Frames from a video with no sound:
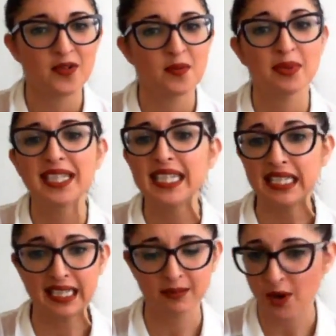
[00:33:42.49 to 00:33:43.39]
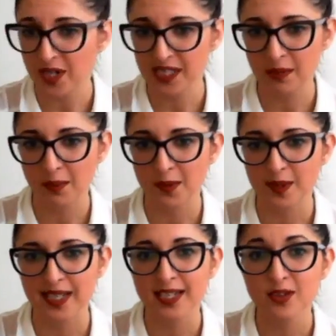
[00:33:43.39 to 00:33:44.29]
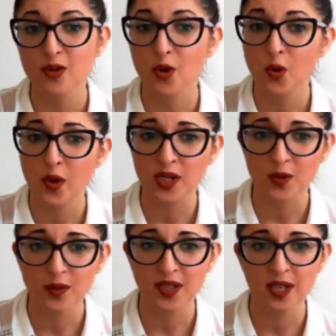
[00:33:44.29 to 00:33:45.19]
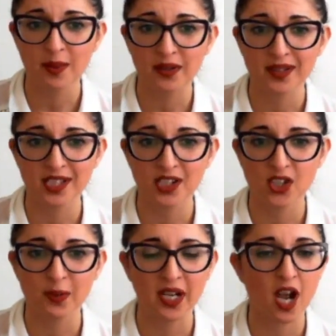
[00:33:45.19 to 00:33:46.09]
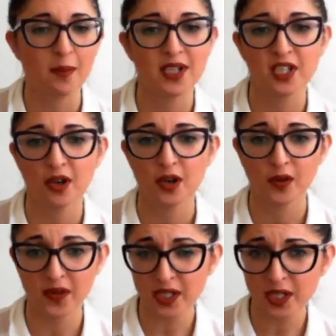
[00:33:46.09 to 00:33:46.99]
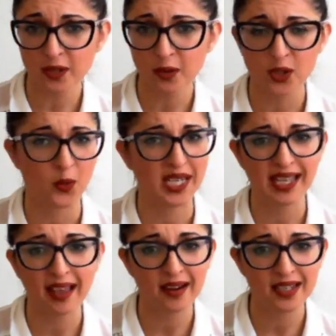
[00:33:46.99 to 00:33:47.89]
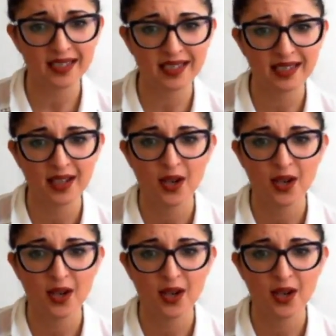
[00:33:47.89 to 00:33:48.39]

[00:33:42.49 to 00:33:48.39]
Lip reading: Please, audience members, let us know what you think about this issue by commenting on our video or tweeting at us.